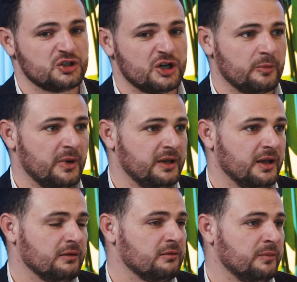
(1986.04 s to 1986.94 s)
shared
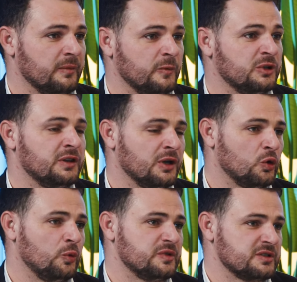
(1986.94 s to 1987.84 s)
within the
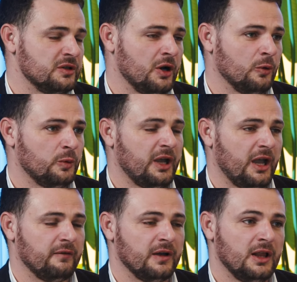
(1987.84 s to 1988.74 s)
groups. You know, we
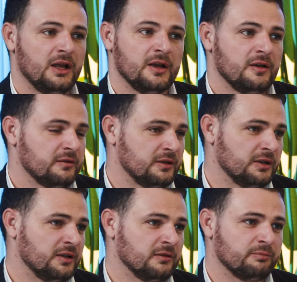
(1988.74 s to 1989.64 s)
have
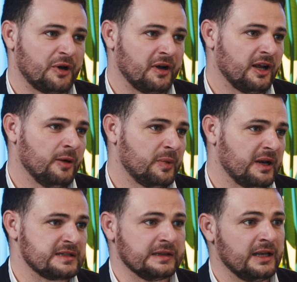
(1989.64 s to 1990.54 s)
parent company
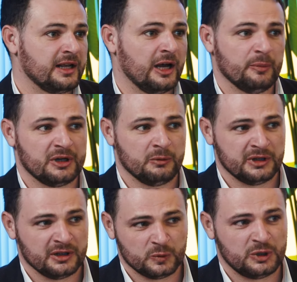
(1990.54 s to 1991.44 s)
as a leading company
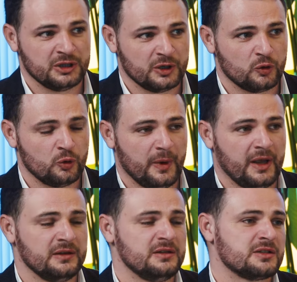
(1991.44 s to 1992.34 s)
within the group,
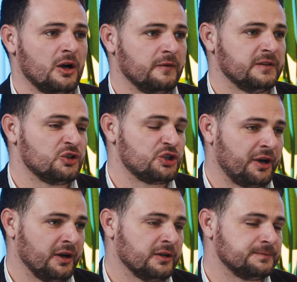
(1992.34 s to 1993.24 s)
and it's often
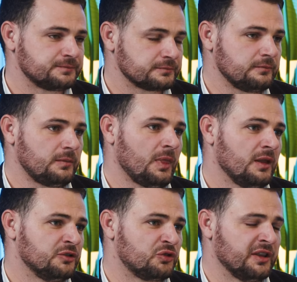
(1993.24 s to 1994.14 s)
sharing
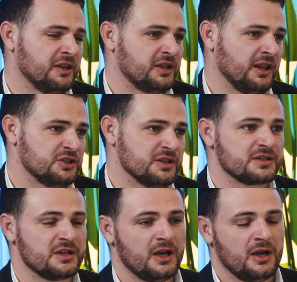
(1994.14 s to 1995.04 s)
the threat
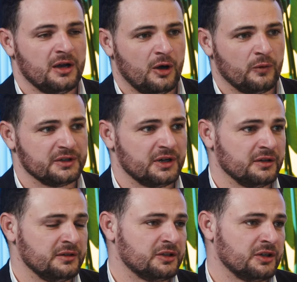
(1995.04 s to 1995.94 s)
intelligence over their
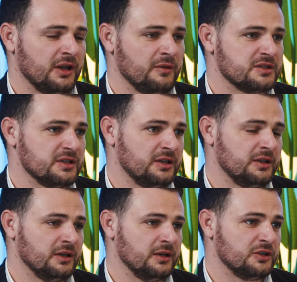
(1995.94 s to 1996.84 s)
internal, I would say,
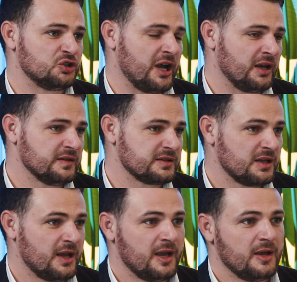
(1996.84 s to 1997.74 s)
channels.
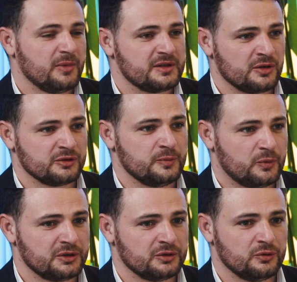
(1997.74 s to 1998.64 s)
But it's also
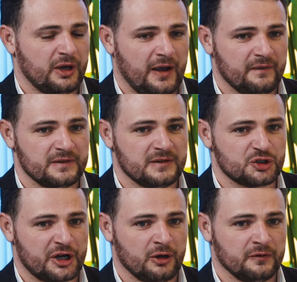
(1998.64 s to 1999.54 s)
important to have the
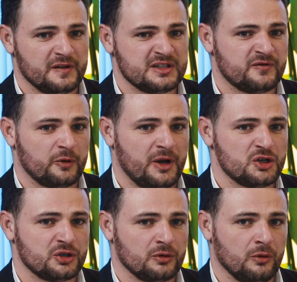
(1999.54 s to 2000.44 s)
sharing of this
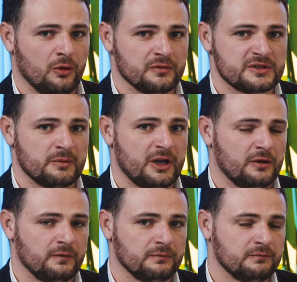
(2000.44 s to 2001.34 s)
information on some kind
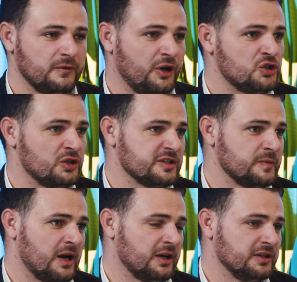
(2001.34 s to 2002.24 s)
of regional
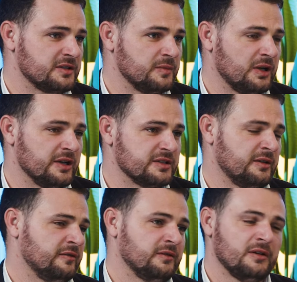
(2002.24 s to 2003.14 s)
markets, because
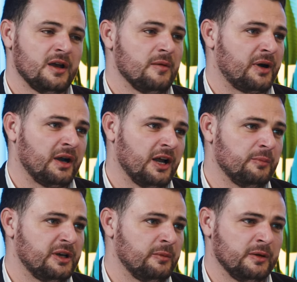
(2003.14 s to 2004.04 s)
parent
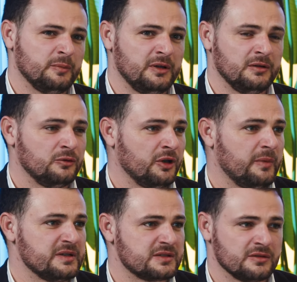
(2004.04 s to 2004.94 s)
company may be doing
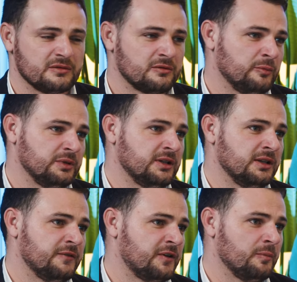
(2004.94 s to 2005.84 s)
business on completely
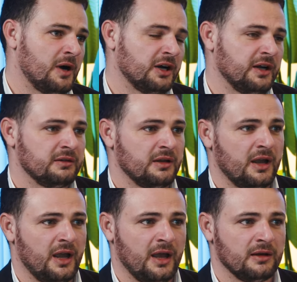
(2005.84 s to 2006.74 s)
different market
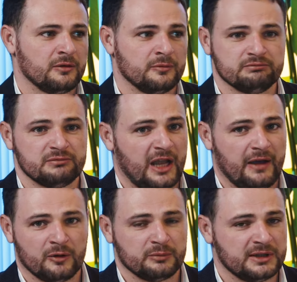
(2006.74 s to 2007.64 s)
and
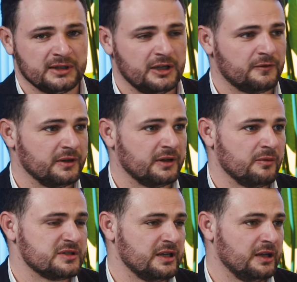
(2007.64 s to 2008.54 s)
have completely different, I
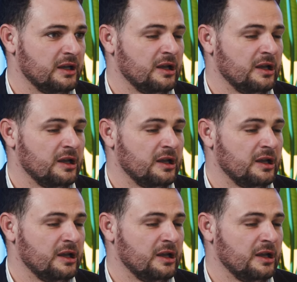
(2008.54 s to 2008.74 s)
would say,